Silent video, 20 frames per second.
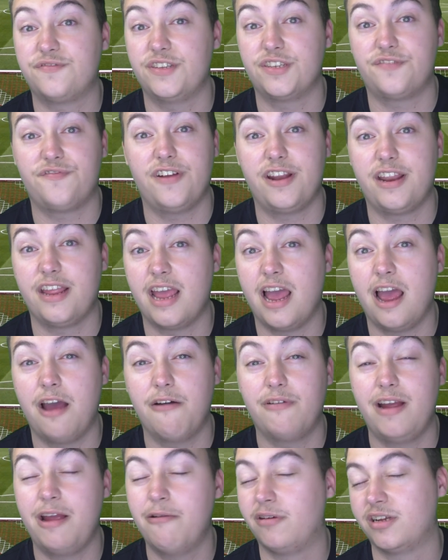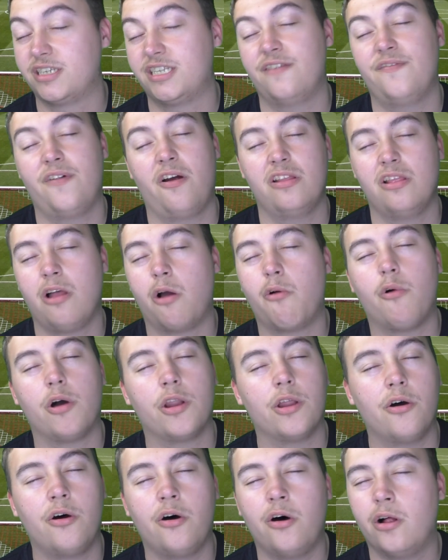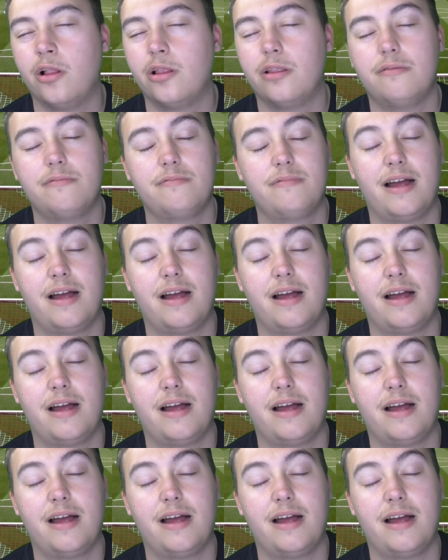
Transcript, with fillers: for this video. It wasn't a very long one at all.